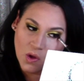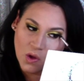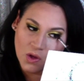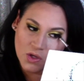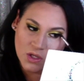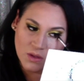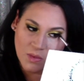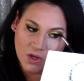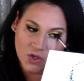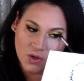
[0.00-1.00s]
And just
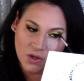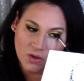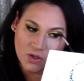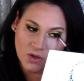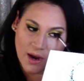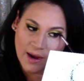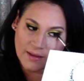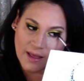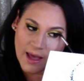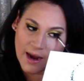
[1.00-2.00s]
make sure you
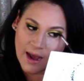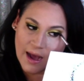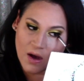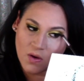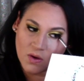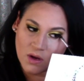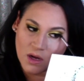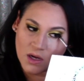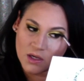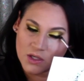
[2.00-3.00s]
drag that out
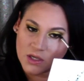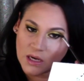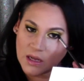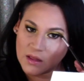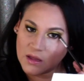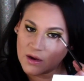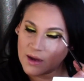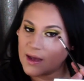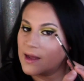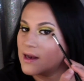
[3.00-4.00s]
underneath your
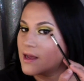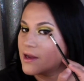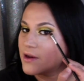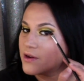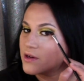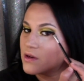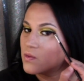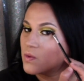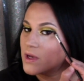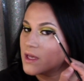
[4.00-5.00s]
eyeliner
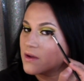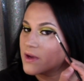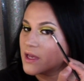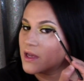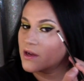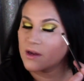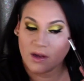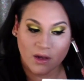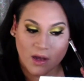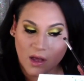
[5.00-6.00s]
wing right here.
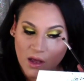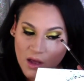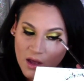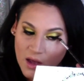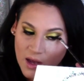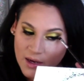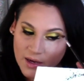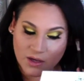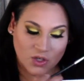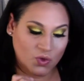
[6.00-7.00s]
I
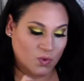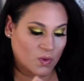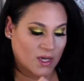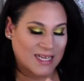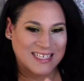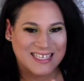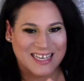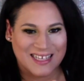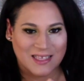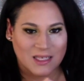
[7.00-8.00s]
didn't do an
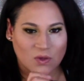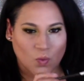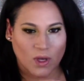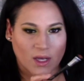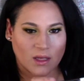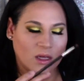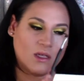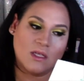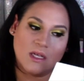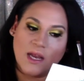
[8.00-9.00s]
intense wing
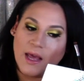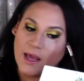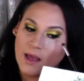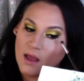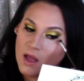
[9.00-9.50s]
today.